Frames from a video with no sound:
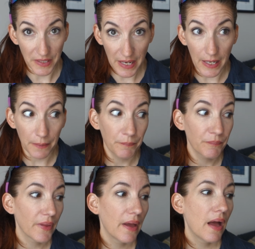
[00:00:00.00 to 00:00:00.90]
the day.
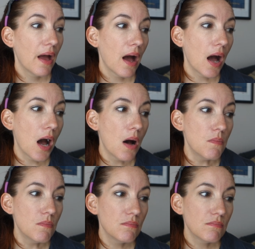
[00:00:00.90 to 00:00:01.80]

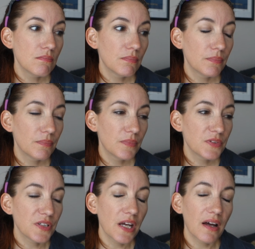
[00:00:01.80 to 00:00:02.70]

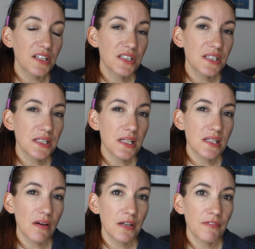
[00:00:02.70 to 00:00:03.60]
So yeah, I just need to
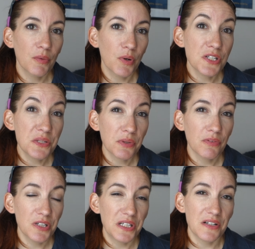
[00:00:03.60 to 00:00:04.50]
decide if I want Super
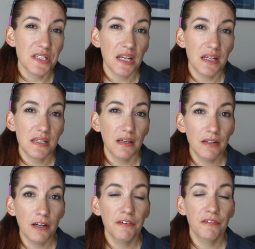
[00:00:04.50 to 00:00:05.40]
Randonneur status
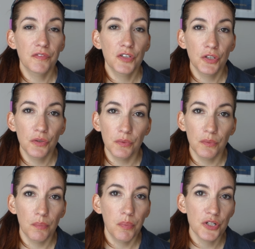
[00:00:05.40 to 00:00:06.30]
enough
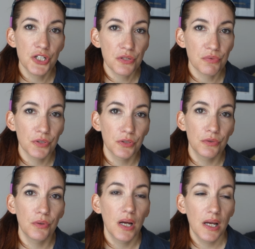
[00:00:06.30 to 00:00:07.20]
to push
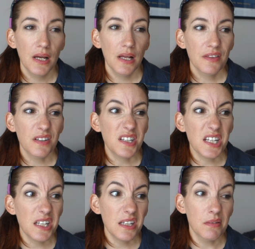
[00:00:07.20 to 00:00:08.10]
through the
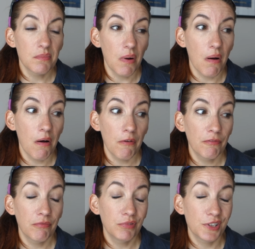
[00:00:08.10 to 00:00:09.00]
tedium
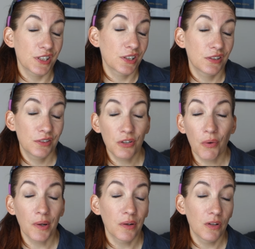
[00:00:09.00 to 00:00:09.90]
of just
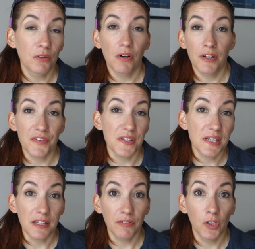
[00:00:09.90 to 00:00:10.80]
going on a long ride for the
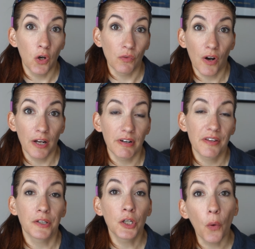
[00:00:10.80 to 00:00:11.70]
sake of a long ride,
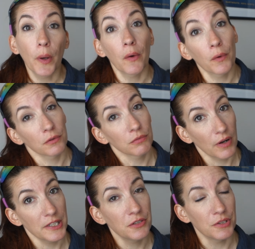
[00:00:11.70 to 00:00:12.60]
rather than going on a
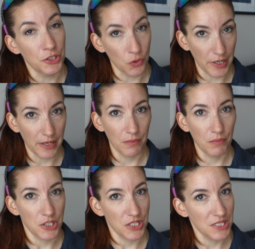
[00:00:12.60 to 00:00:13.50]
ride to enjoy it,
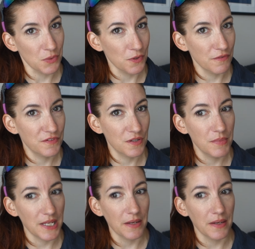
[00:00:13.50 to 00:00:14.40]
which is sort of, to
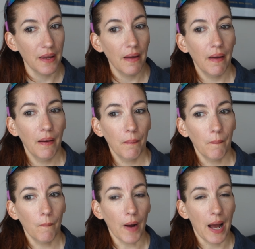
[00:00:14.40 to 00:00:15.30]
me,
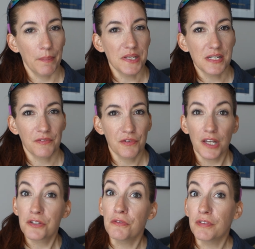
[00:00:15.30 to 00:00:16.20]
what happens after
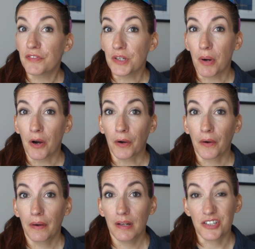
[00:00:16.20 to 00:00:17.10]
that 250
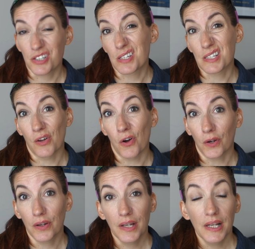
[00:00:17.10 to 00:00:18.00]
mark. It's just a
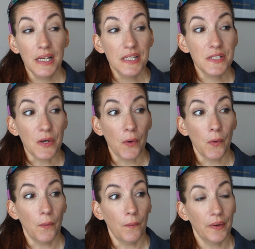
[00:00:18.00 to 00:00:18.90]
slog.
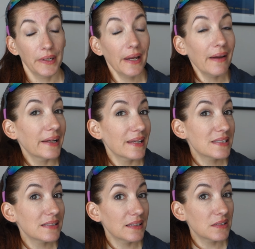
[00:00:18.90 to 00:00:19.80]
So yeah, I
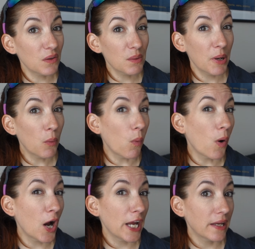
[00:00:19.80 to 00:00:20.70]
guess it's all about
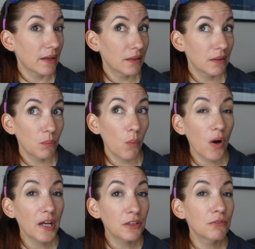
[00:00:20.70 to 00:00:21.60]
why
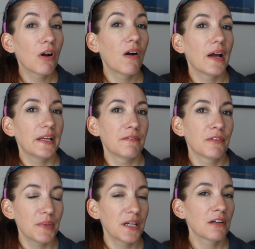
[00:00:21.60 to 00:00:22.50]
why you ride. And
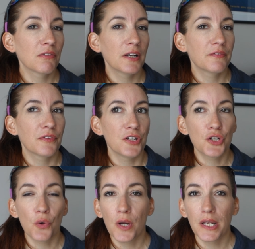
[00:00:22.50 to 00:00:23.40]
for me, I ride for the
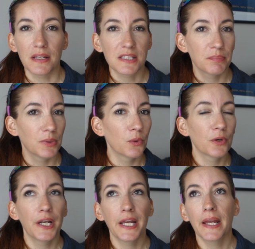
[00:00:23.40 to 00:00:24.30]
joy in
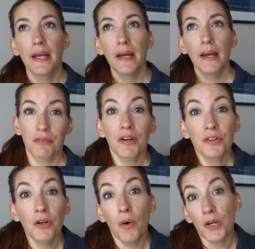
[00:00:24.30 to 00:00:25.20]
exploring. I'd
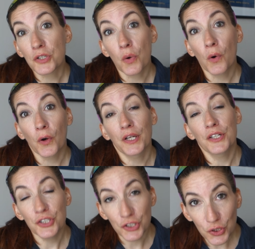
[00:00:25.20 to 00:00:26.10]
rather go on a tour and
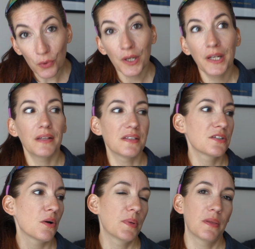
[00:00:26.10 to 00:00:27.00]
enjoy it and
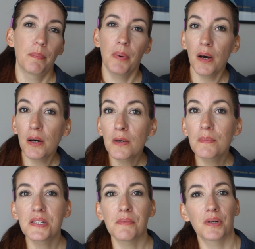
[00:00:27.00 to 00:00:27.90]
stop at the
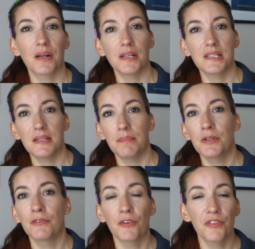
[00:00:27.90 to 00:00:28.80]
pubs, and when I see
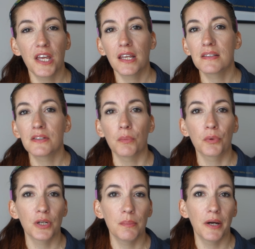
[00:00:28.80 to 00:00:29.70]
beautiful things, not
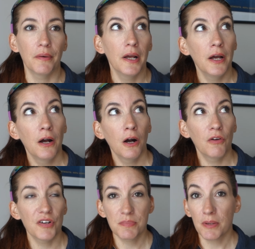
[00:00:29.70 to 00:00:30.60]
worry about, oh,
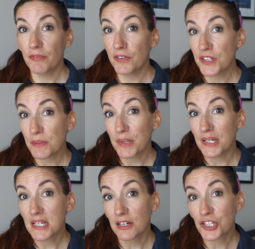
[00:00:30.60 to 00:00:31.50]
if I spend 15
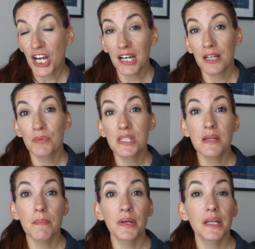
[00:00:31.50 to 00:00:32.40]
minutes here chatting with
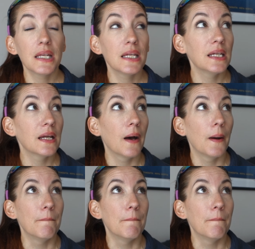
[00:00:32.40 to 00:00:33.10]
somebody.